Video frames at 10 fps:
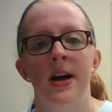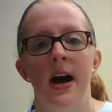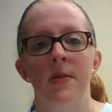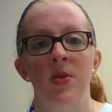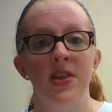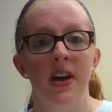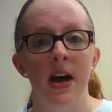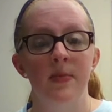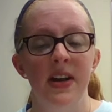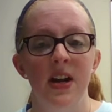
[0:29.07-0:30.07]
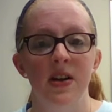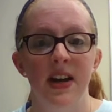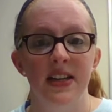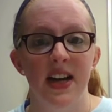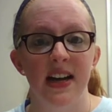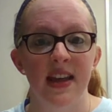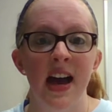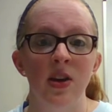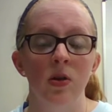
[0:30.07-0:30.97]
with the company or things like that,